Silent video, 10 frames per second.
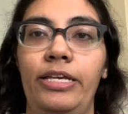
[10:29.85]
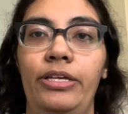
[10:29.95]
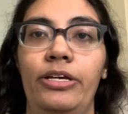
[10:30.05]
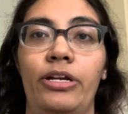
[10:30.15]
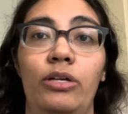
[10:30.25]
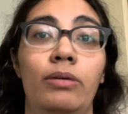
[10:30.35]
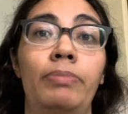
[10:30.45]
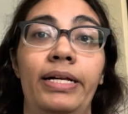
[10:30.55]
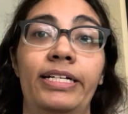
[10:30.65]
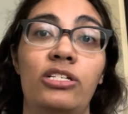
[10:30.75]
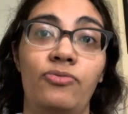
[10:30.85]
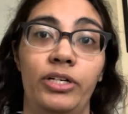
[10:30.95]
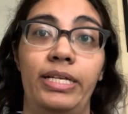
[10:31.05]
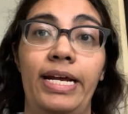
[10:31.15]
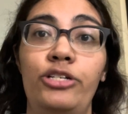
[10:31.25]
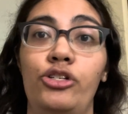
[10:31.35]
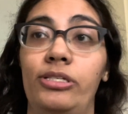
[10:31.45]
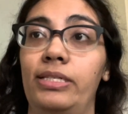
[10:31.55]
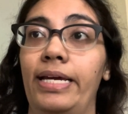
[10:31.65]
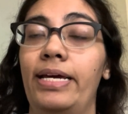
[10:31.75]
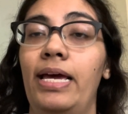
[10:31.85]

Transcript: the players for the Nations League.